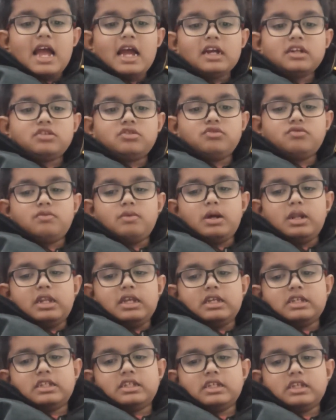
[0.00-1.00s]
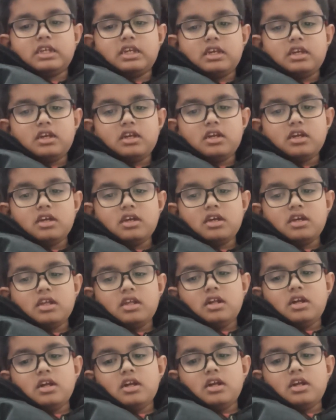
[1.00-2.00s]
actually
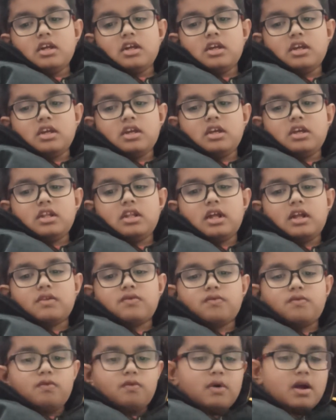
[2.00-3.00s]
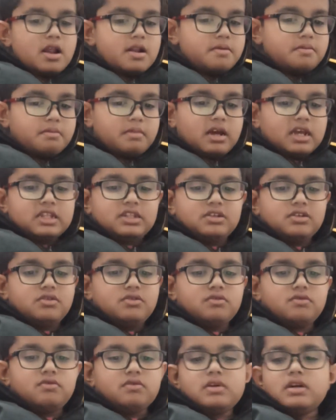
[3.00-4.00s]
see that 1 by
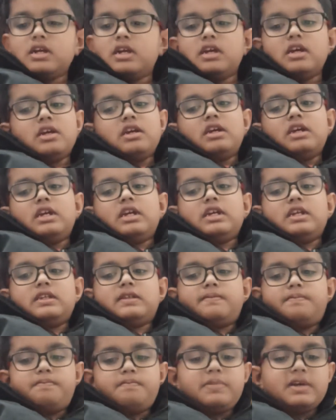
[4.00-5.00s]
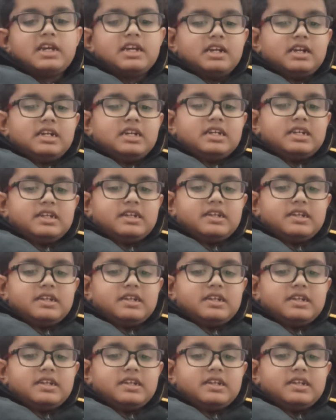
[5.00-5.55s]
2 is bigger.